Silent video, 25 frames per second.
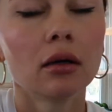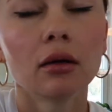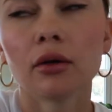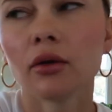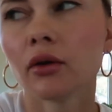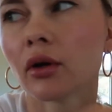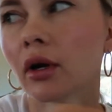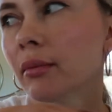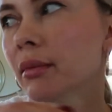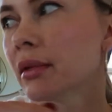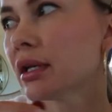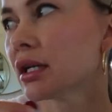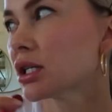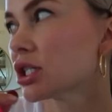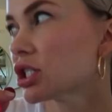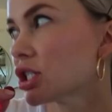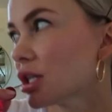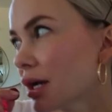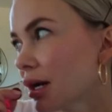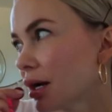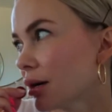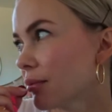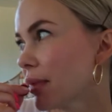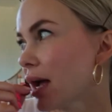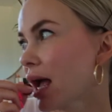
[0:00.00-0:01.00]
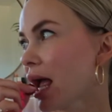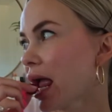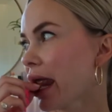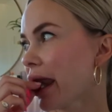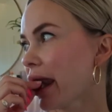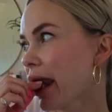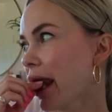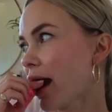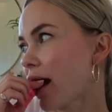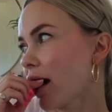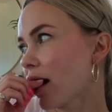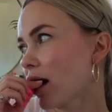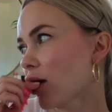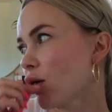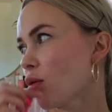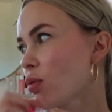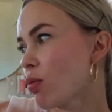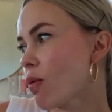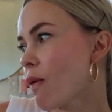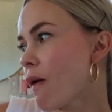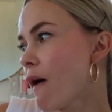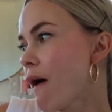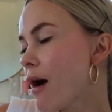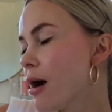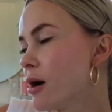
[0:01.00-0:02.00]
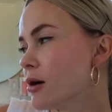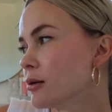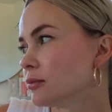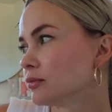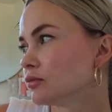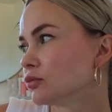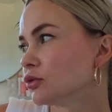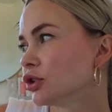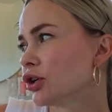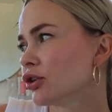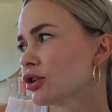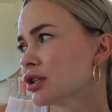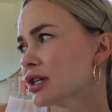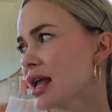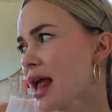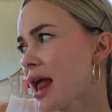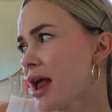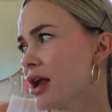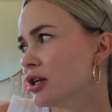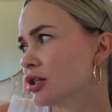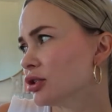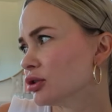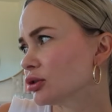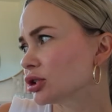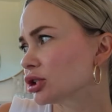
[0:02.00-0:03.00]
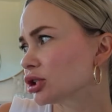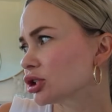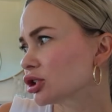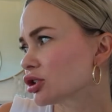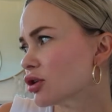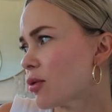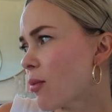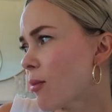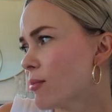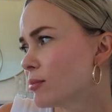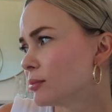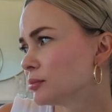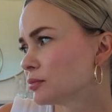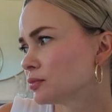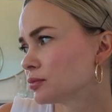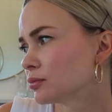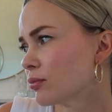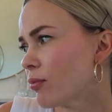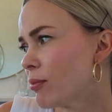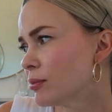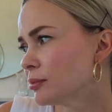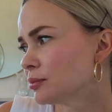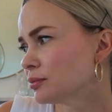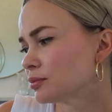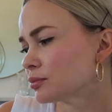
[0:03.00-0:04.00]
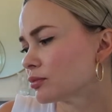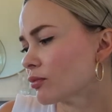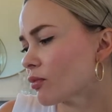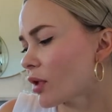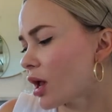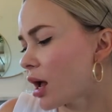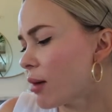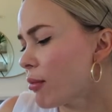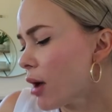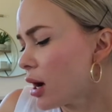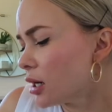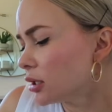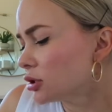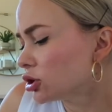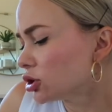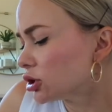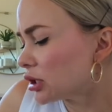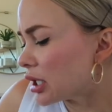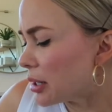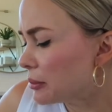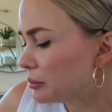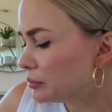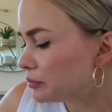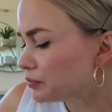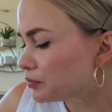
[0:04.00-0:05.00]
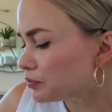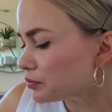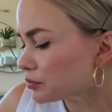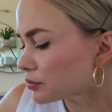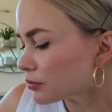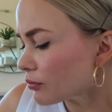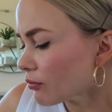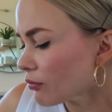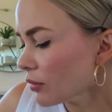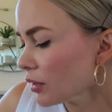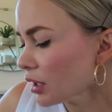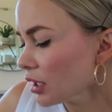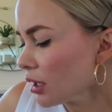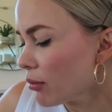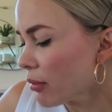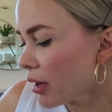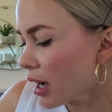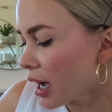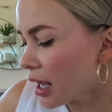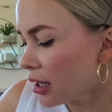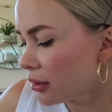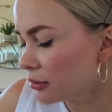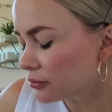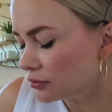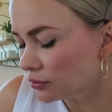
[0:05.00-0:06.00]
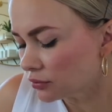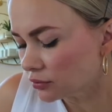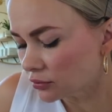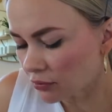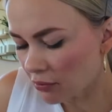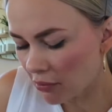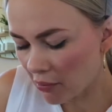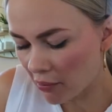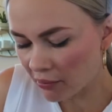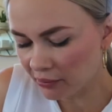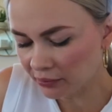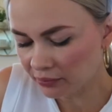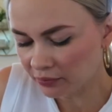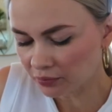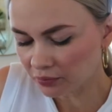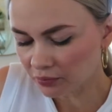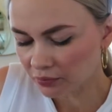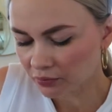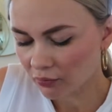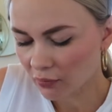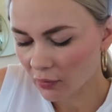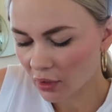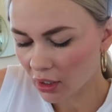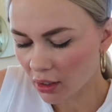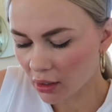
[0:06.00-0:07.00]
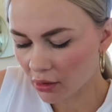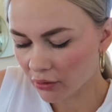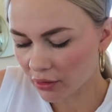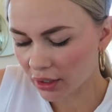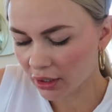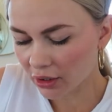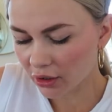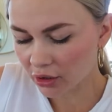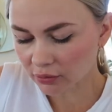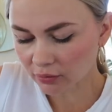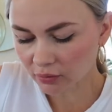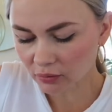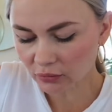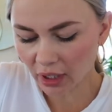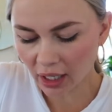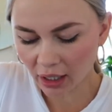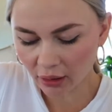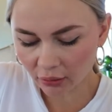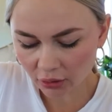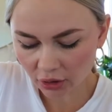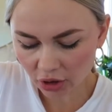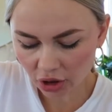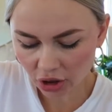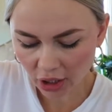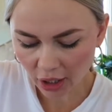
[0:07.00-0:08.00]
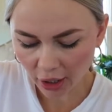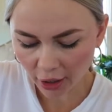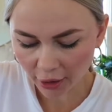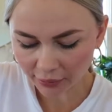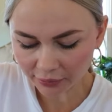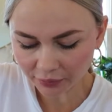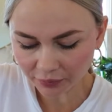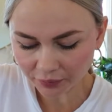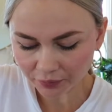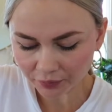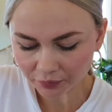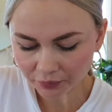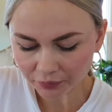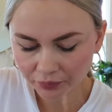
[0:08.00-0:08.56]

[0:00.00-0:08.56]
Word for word: You want me to share mine? You already ate yours. Why? I'm hungry. But I, oh, thank you. I will share.